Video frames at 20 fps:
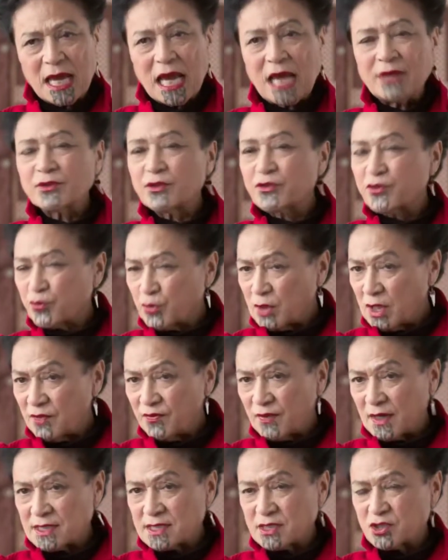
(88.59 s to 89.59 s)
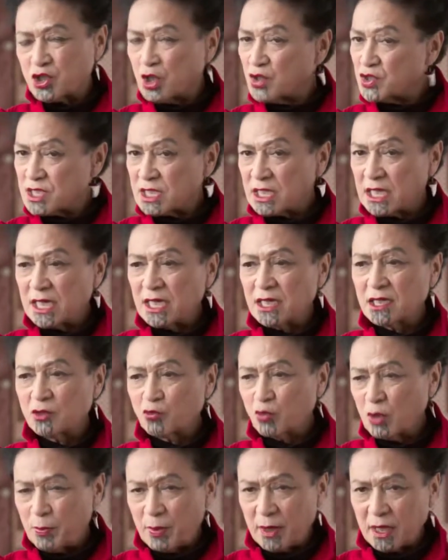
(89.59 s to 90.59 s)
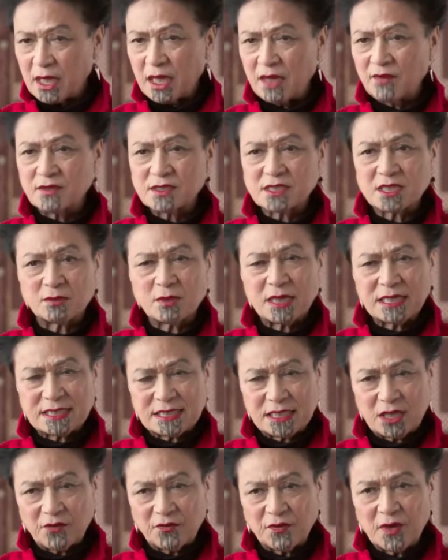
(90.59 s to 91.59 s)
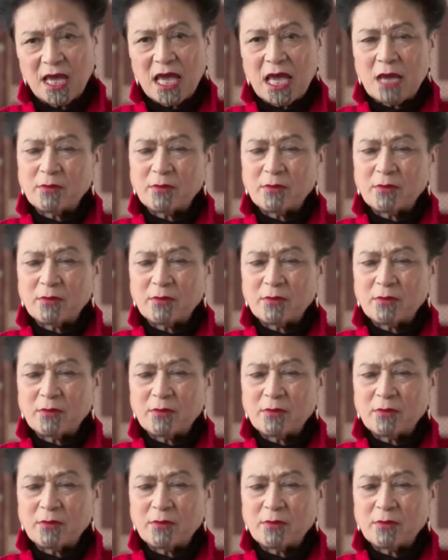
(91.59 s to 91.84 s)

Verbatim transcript: and the three of us, Josie Keelan, Rebecca Evans, and myself,